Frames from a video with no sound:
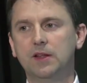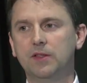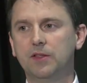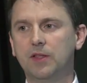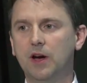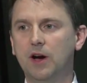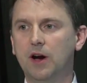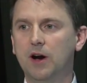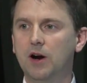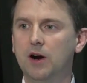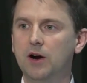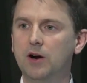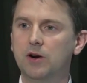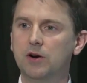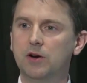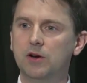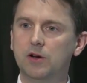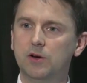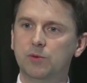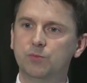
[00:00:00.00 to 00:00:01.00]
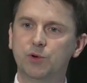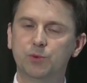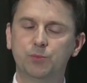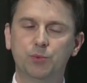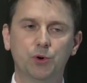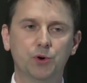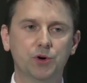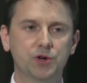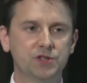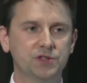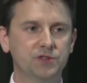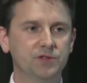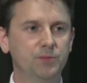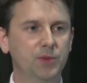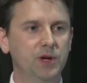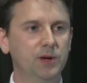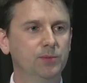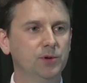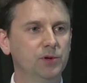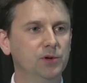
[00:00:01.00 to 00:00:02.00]
that our proportion of
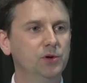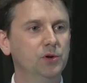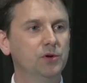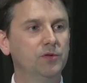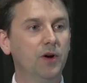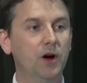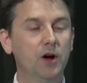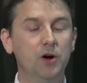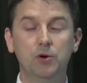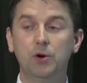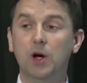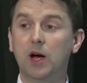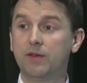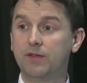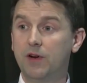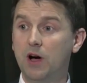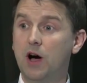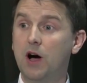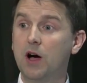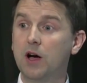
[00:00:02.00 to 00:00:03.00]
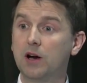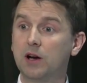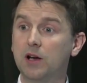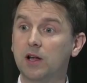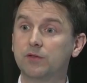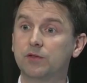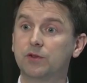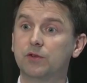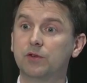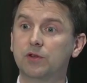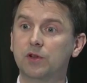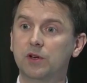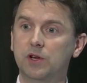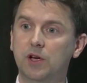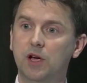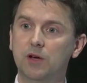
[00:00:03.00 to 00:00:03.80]
people who have higher level